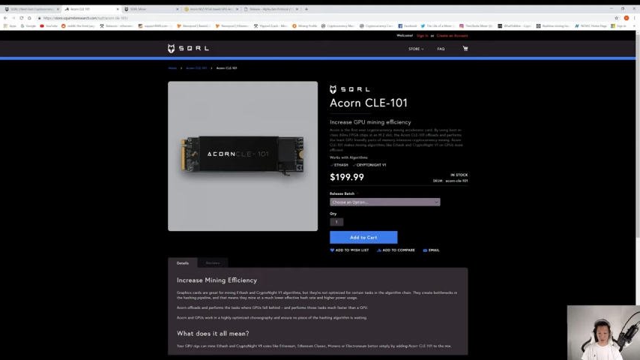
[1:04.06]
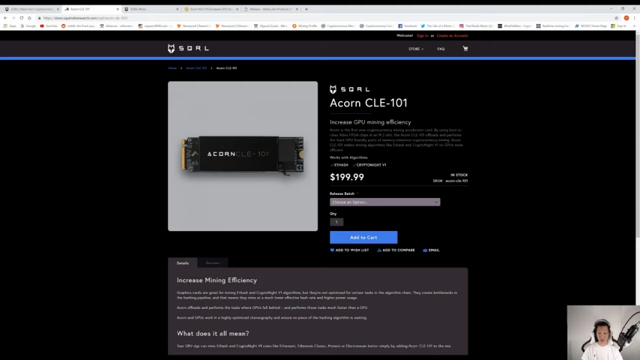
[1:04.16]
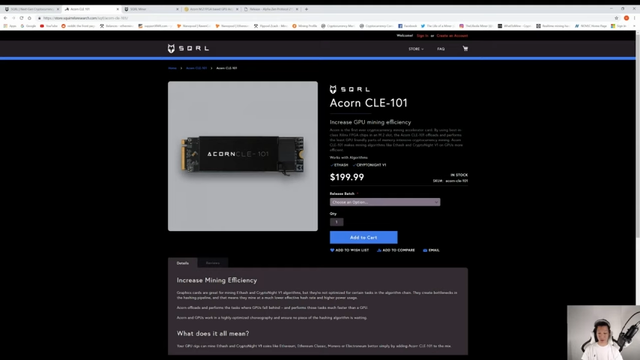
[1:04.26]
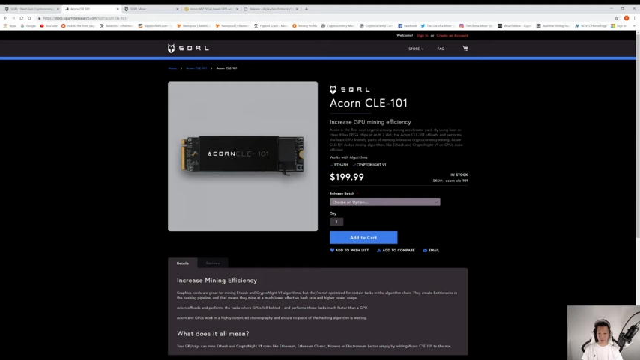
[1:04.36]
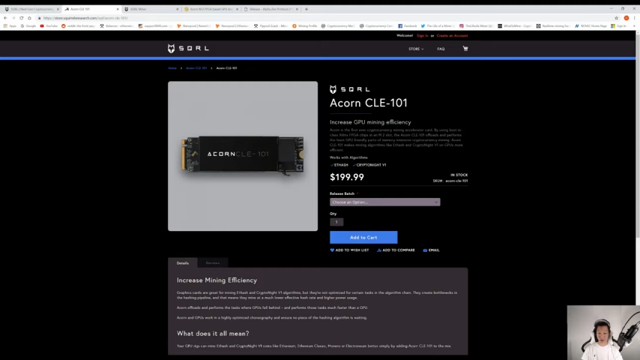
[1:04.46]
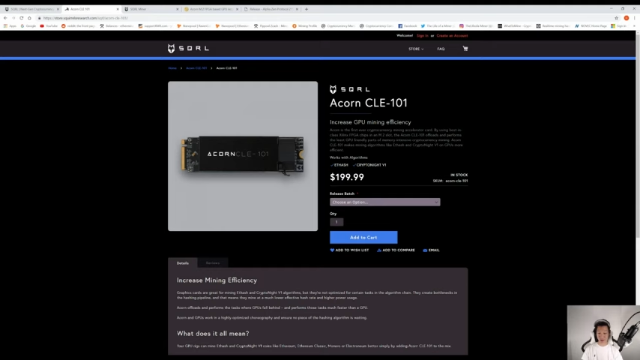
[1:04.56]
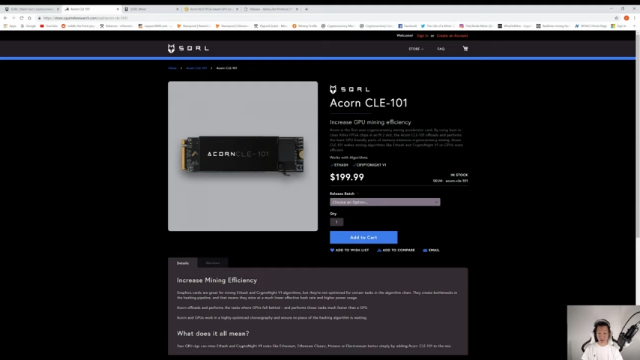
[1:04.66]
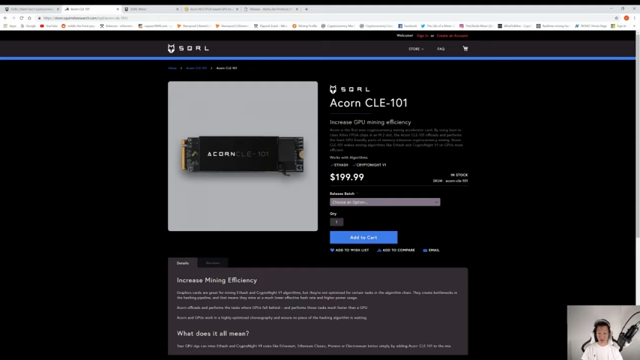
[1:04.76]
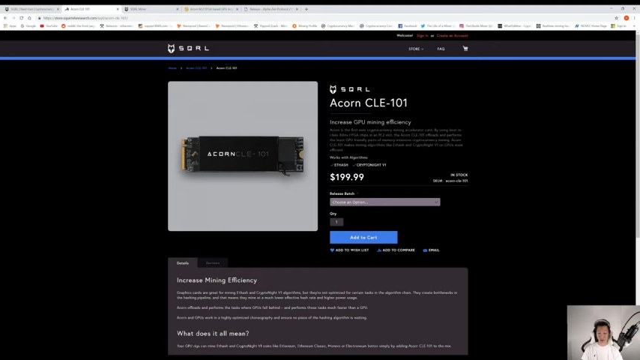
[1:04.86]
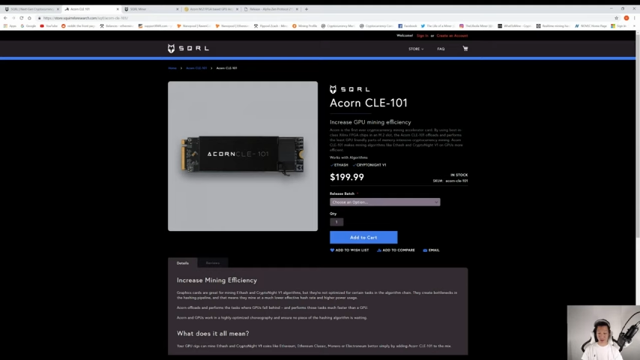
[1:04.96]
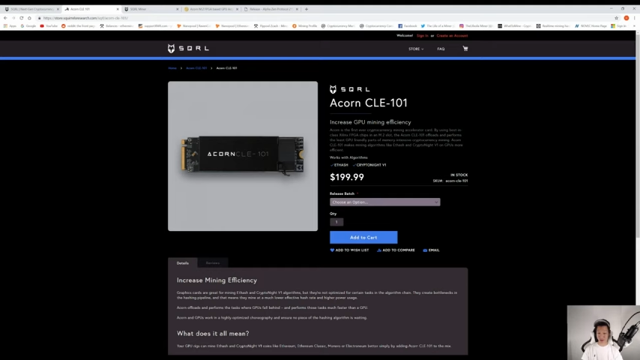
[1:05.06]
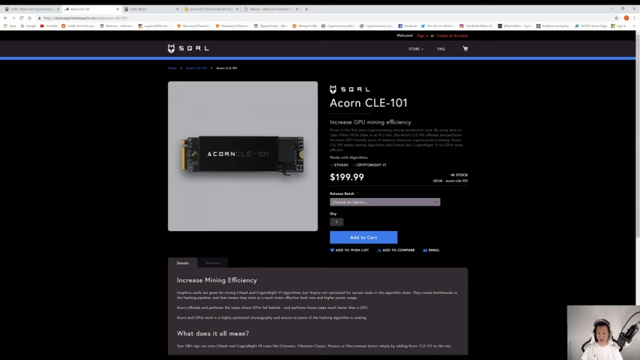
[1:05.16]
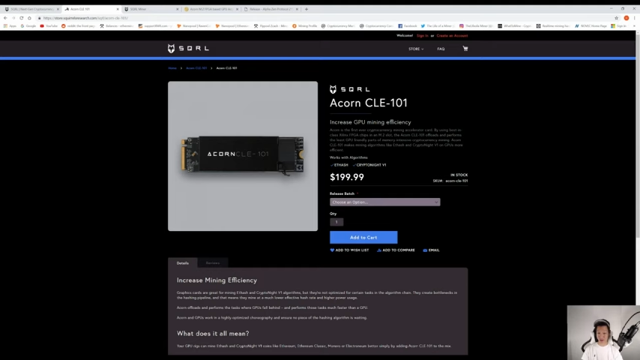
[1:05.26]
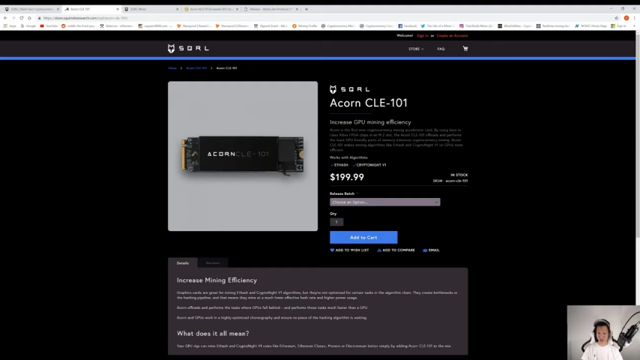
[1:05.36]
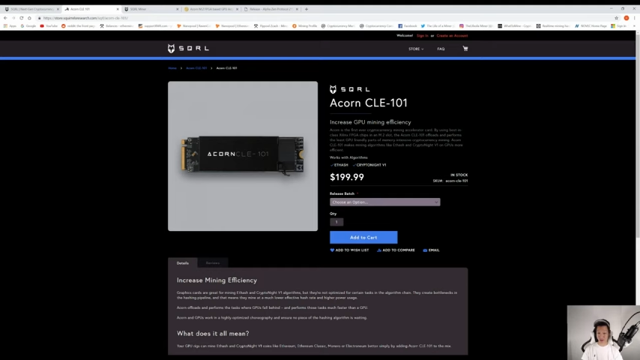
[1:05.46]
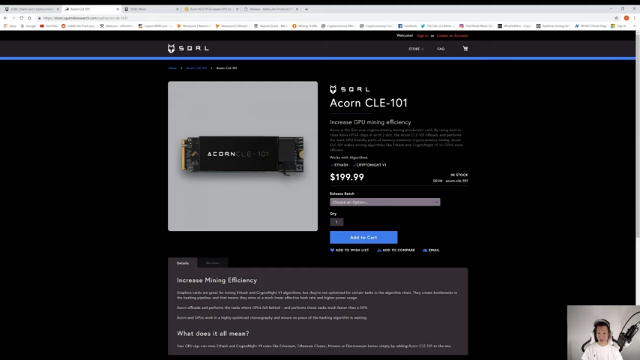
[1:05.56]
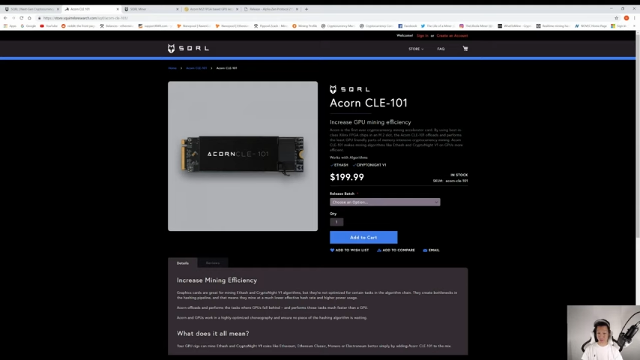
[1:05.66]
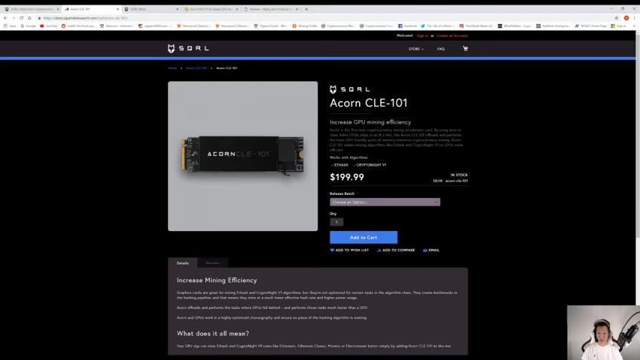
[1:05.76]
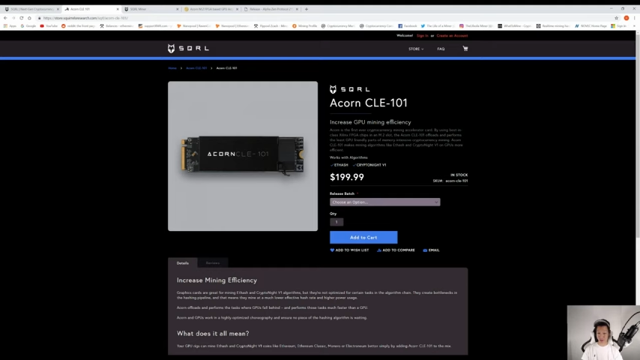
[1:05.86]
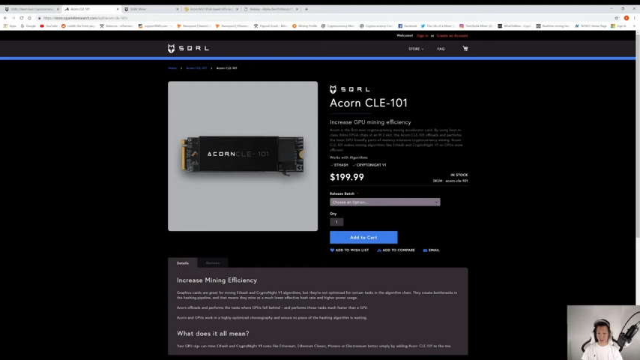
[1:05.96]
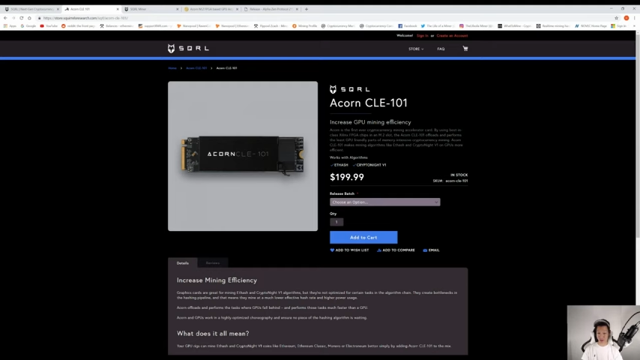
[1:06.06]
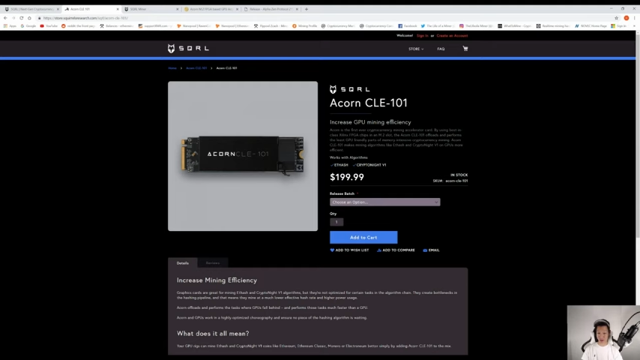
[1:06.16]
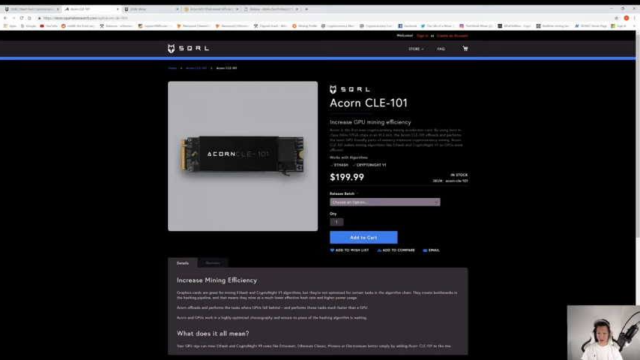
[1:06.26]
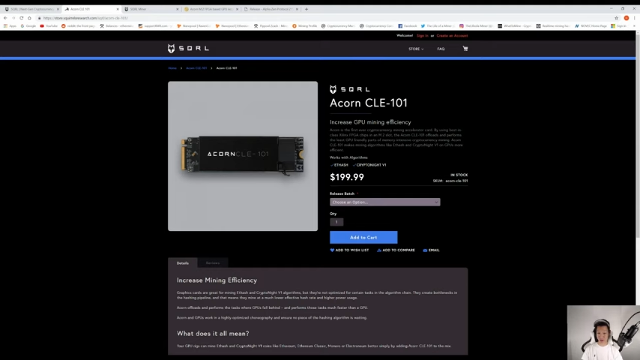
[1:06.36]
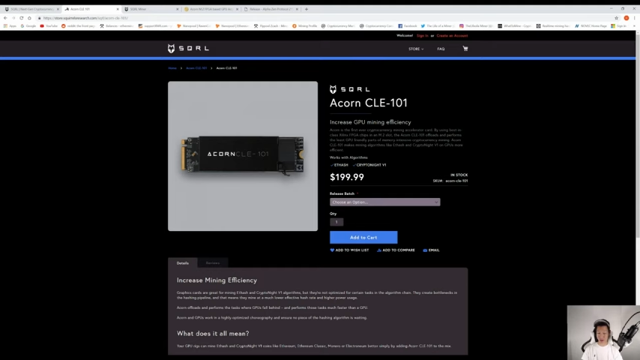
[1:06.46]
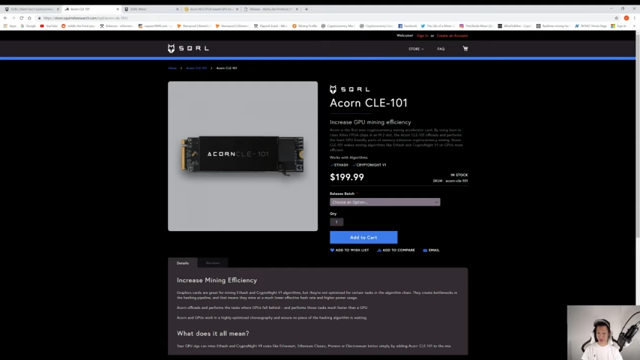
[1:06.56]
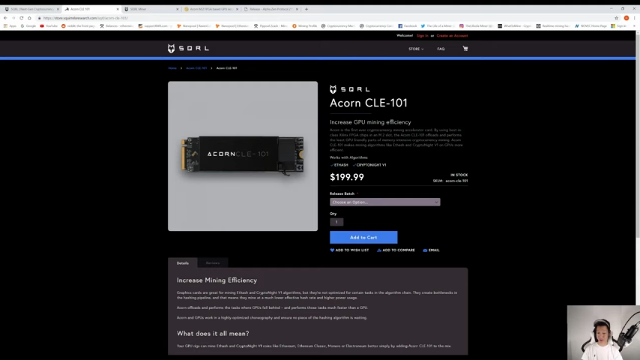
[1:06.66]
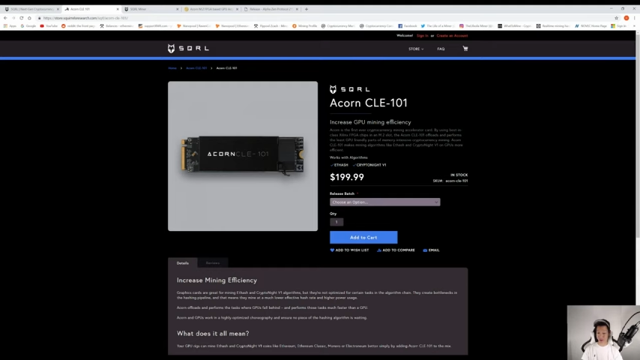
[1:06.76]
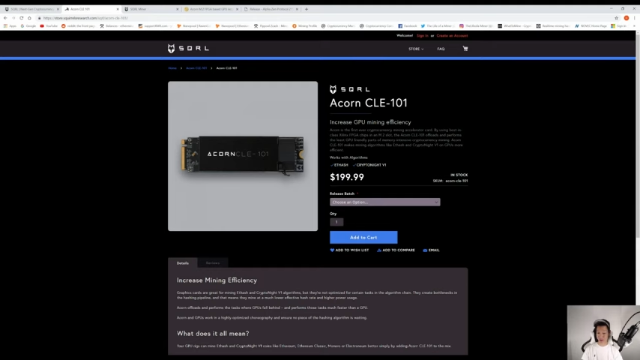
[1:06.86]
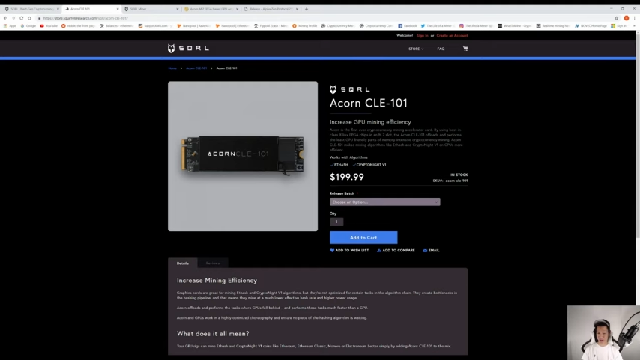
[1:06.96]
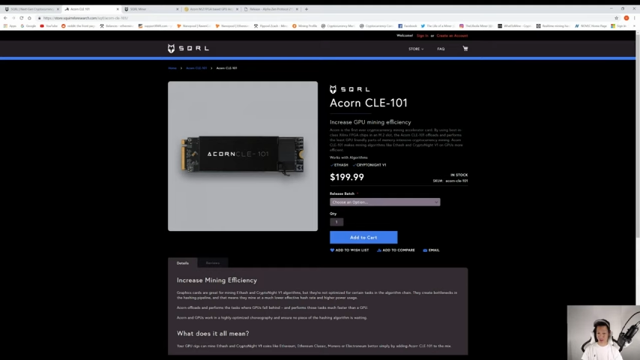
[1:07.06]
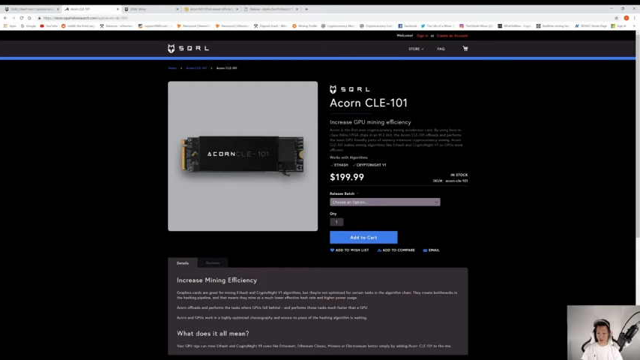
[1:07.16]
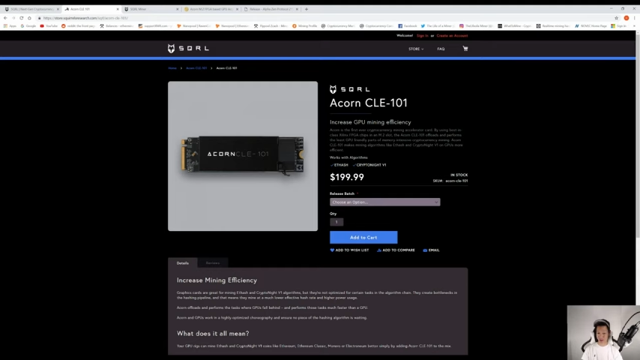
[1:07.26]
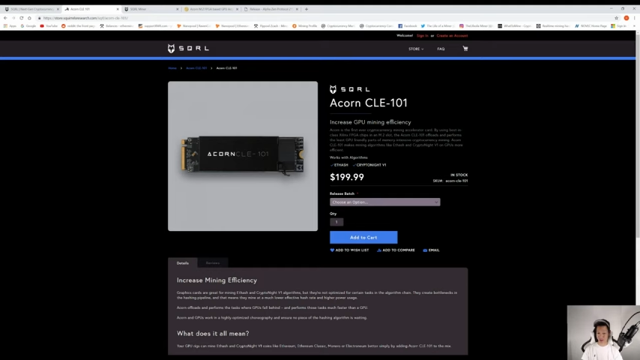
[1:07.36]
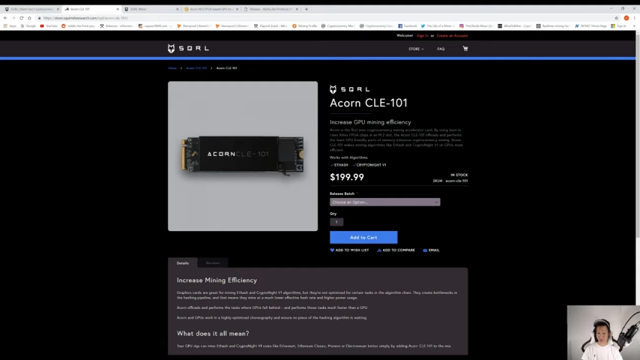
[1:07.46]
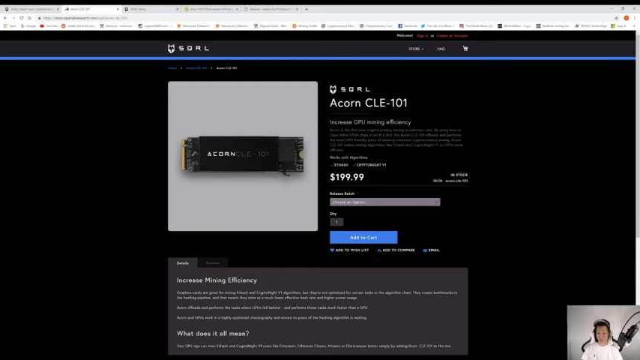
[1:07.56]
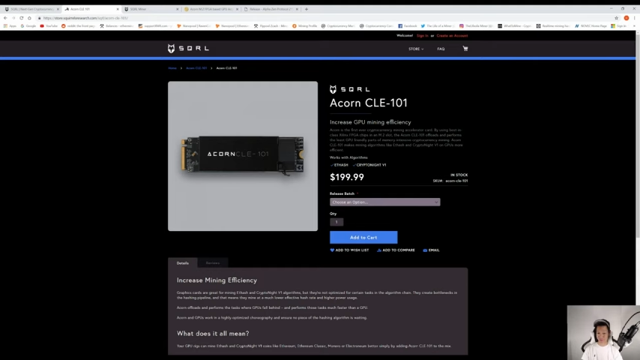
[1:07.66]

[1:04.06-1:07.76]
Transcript: (no speaker visible)